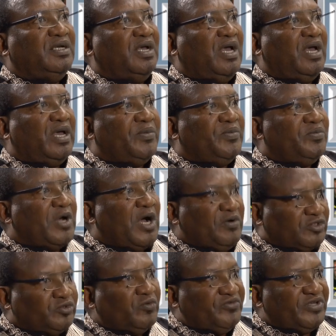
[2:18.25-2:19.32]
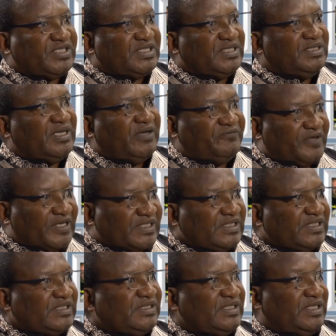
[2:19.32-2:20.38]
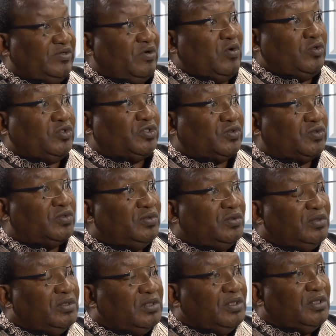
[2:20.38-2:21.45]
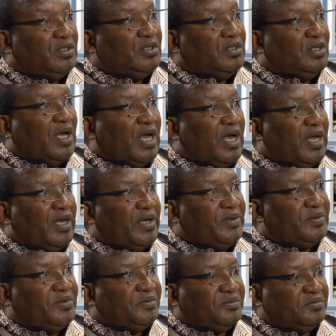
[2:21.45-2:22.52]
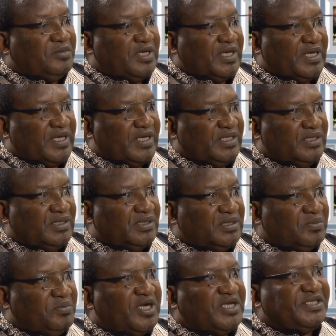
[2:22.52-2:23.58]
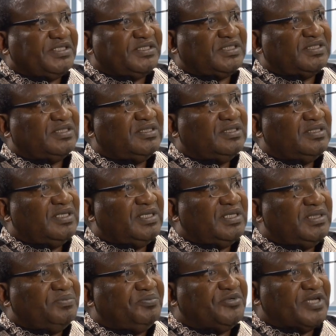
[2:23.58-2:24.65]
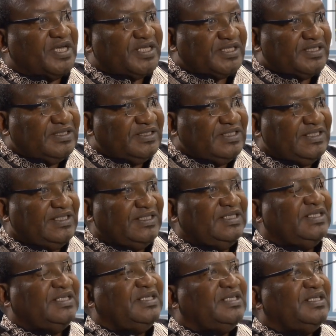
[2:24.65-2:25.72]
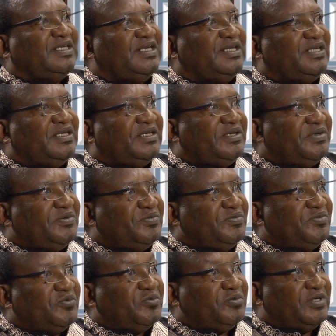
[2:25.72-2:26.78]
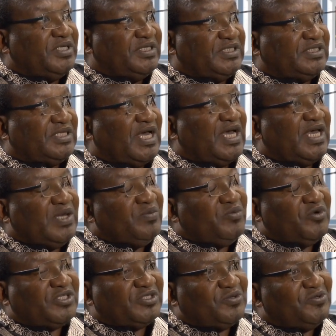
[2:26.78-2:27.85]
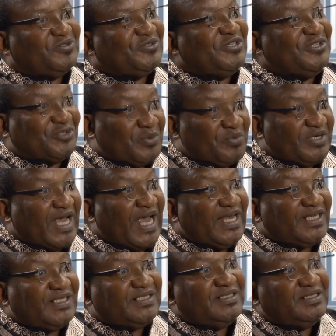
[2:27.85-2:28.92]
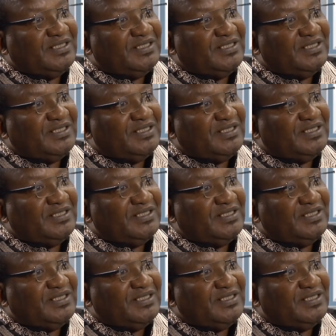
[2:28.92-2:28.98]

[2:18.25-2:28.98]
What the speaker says: I was obviously affected, and also my mother's brother at the time was also in Robben Island.